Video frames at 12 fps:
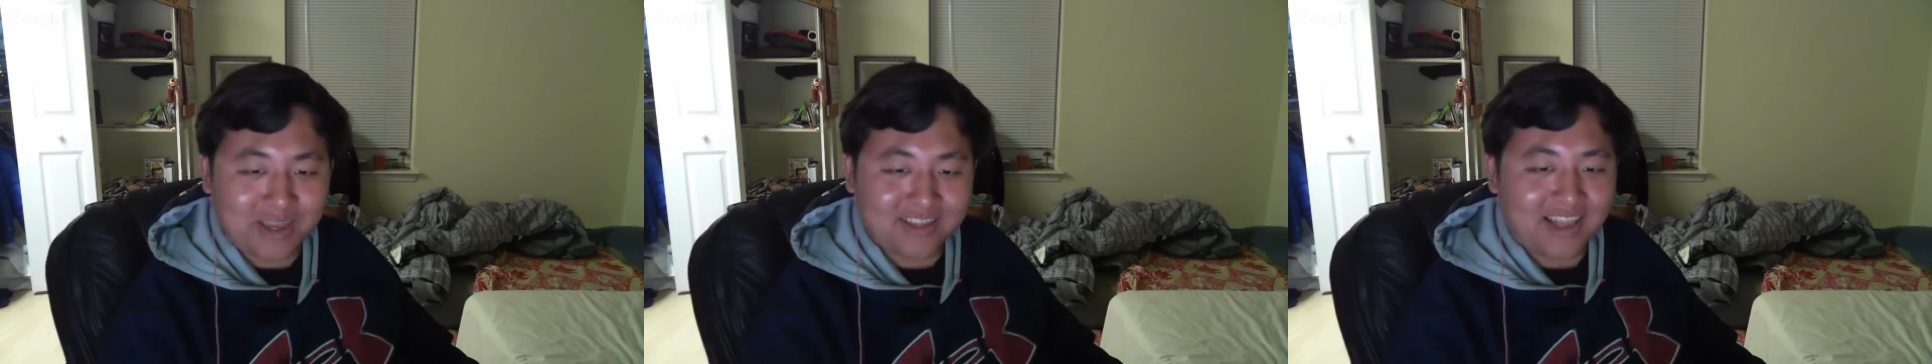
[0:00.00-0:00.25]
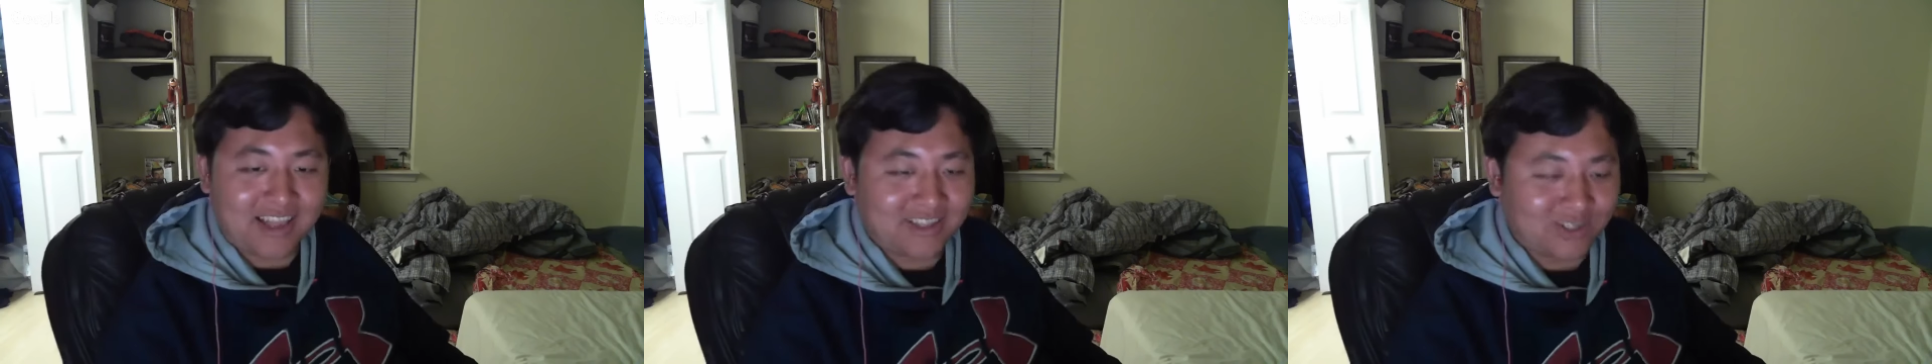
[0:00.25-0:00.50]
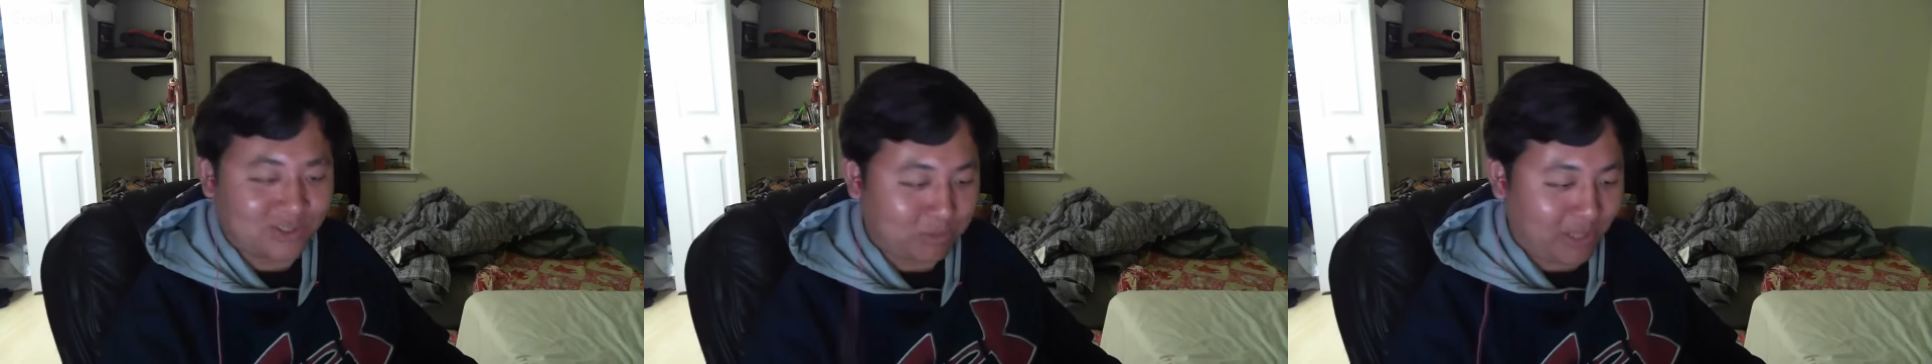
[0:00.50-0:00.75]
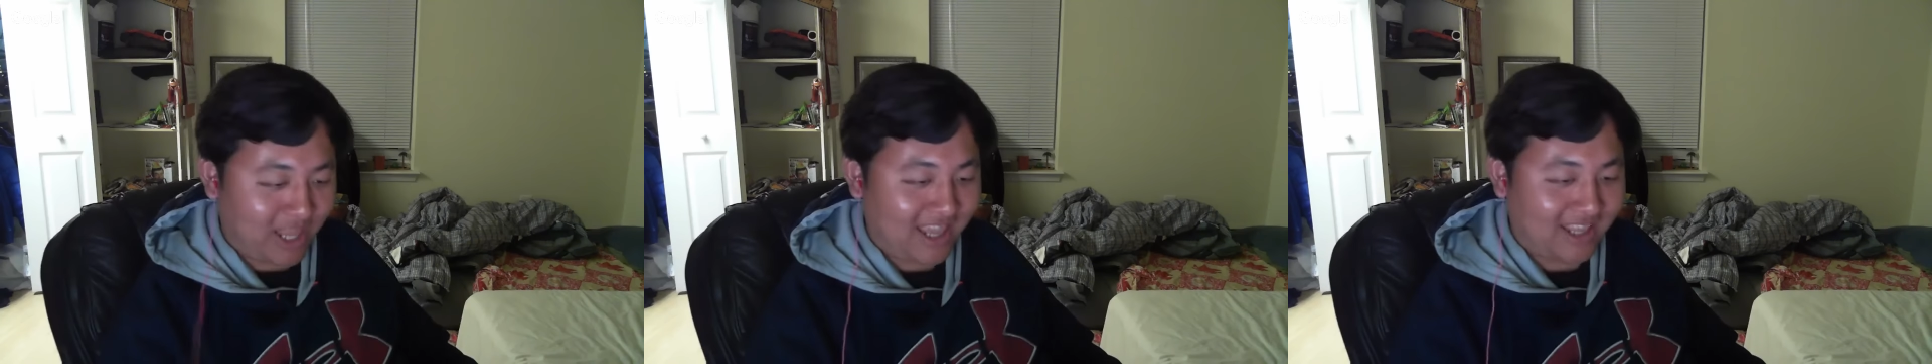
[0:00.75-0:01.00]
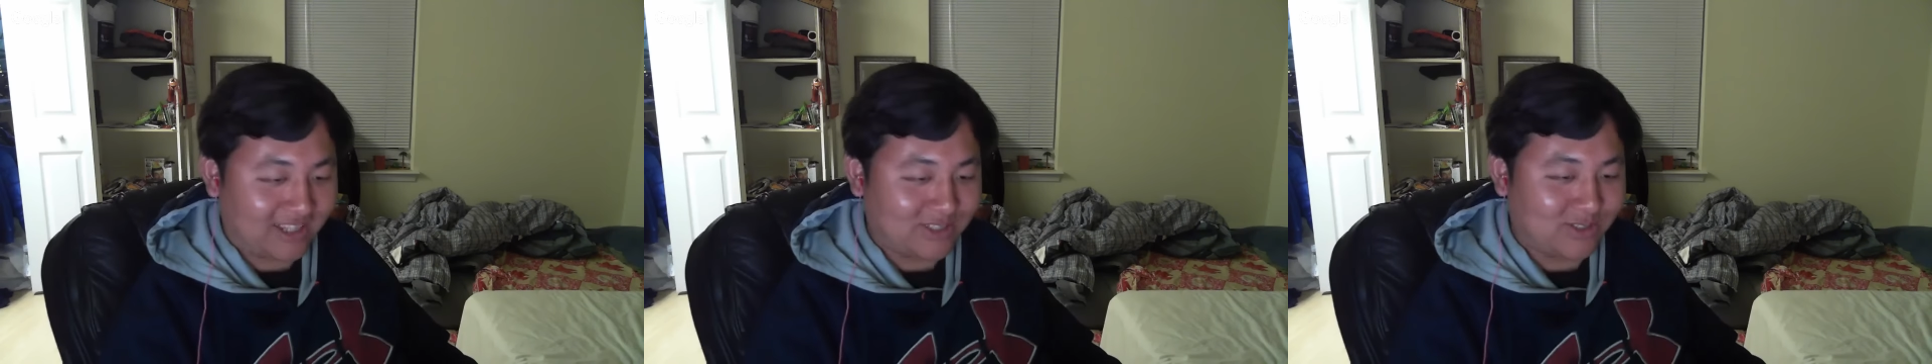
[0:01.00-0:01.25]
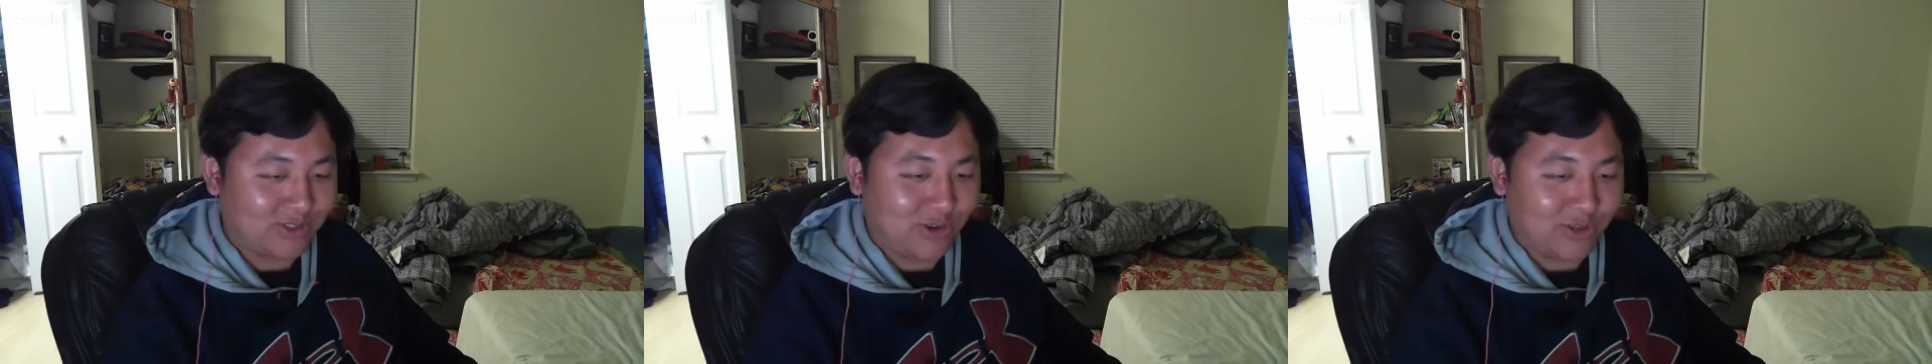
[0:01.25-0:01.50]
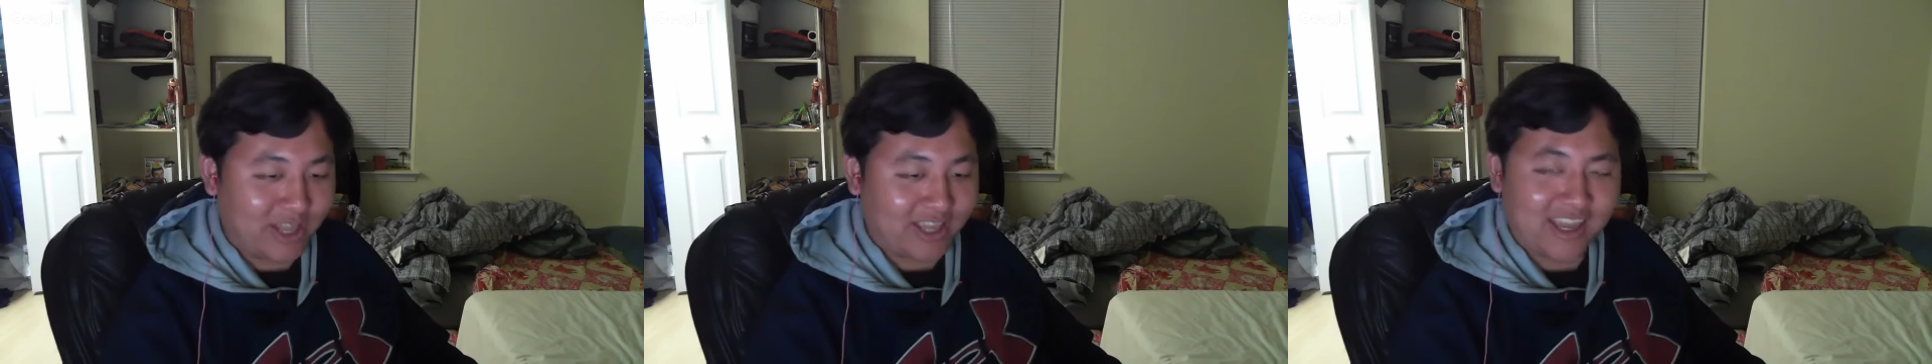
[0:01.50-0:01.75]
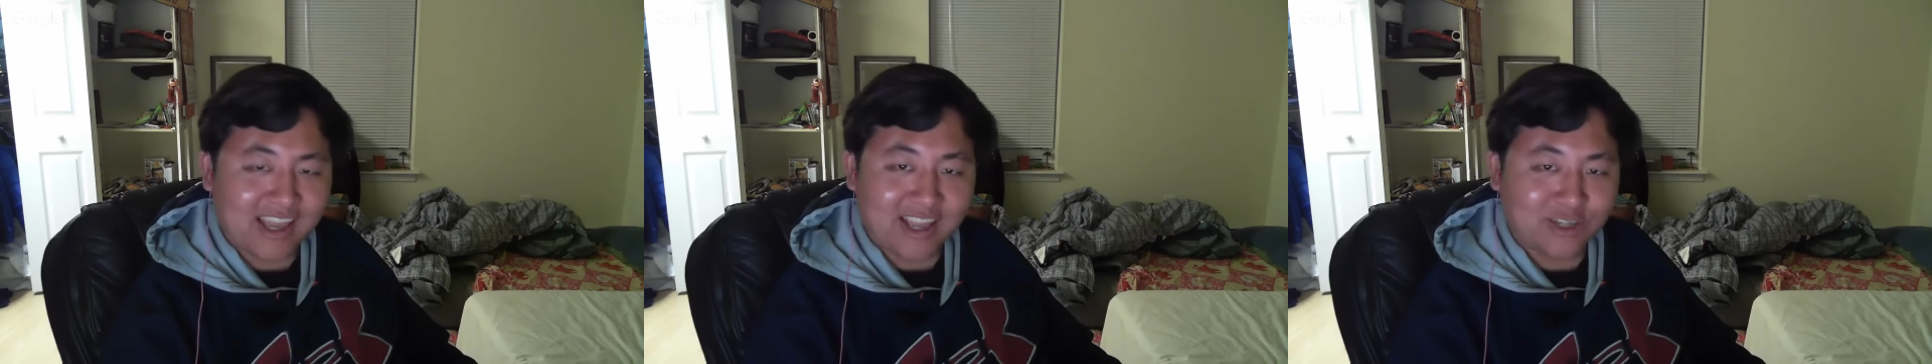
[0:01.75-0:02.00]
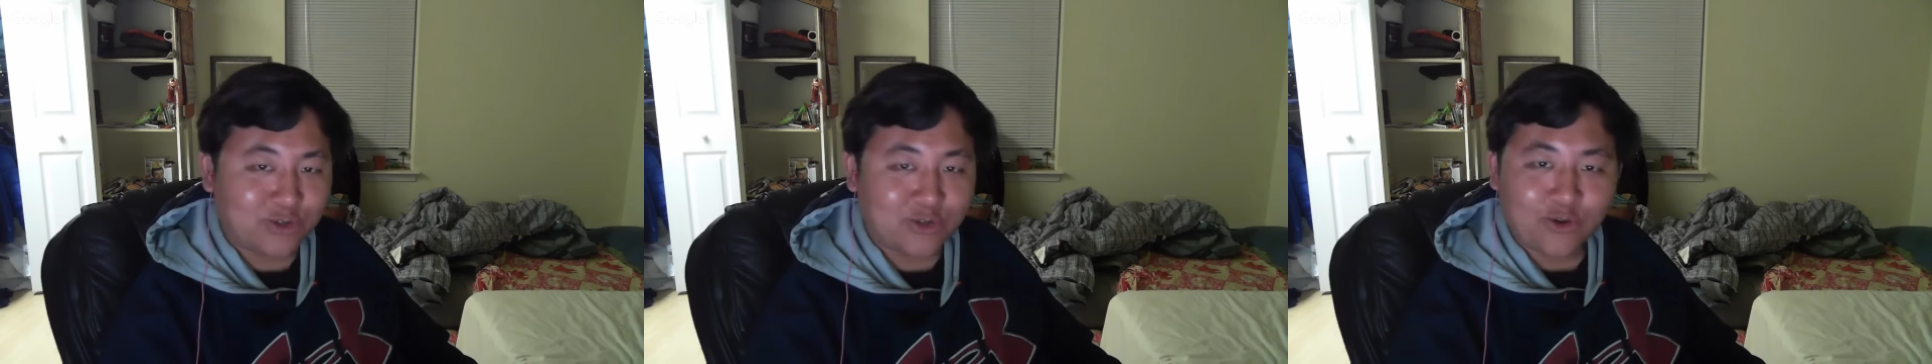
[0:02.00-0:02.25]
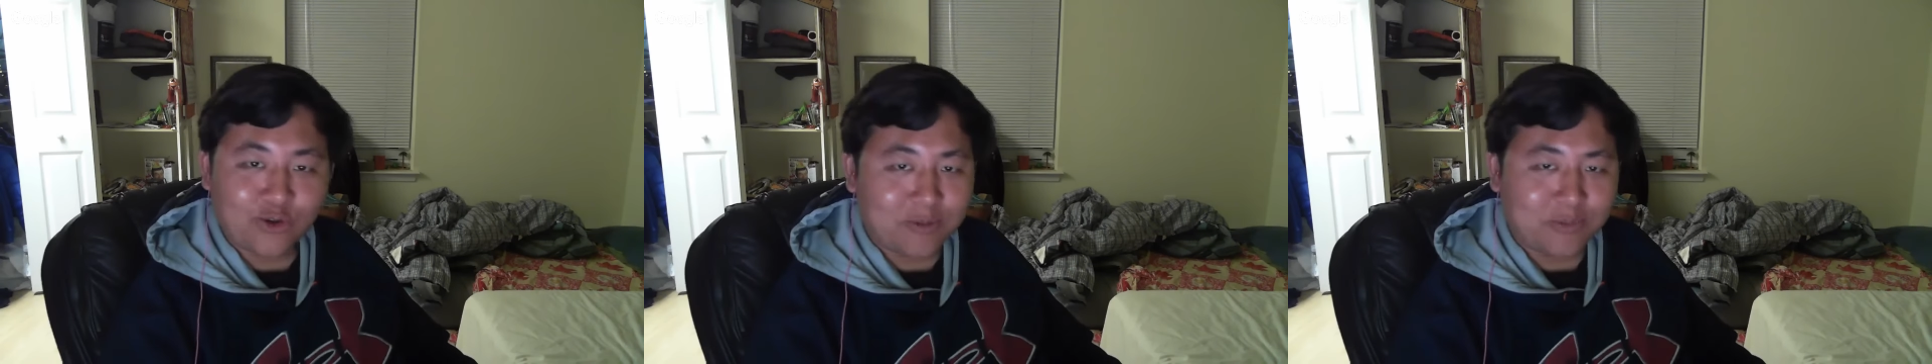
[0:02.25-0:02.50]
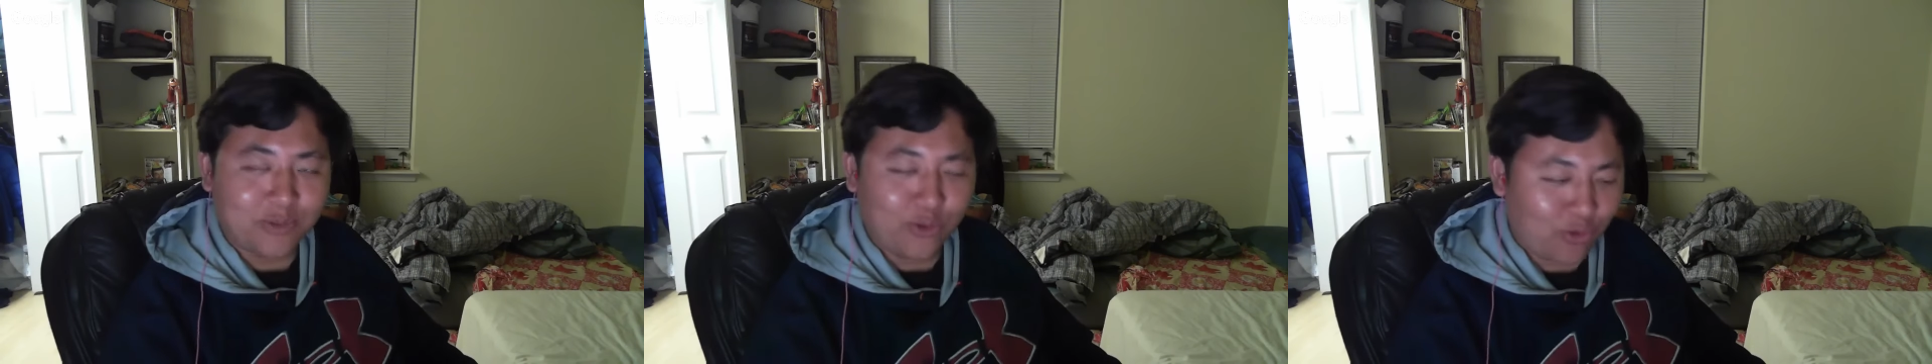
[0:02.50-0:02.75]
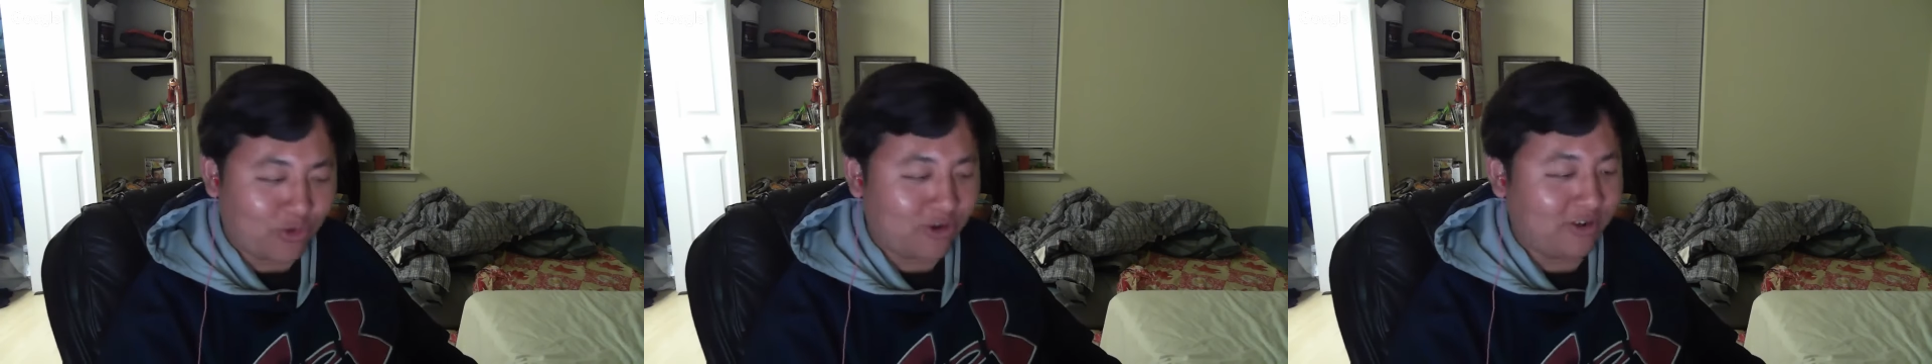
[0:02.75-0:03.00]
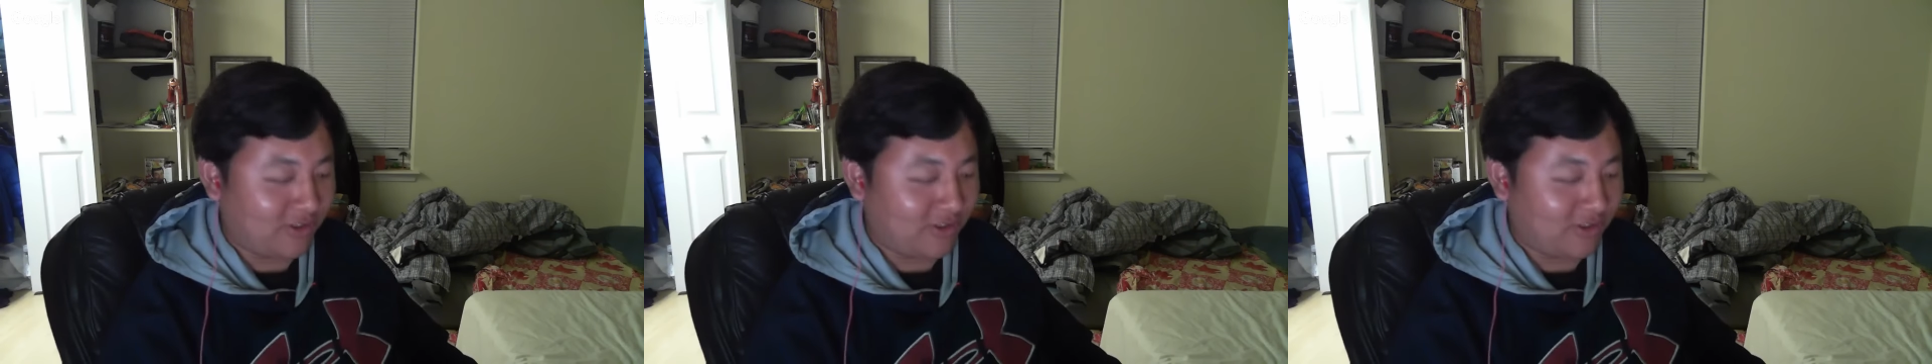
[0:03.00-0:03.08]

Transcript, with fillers: to make like these plans, you know, like, "Hey, I should go up north,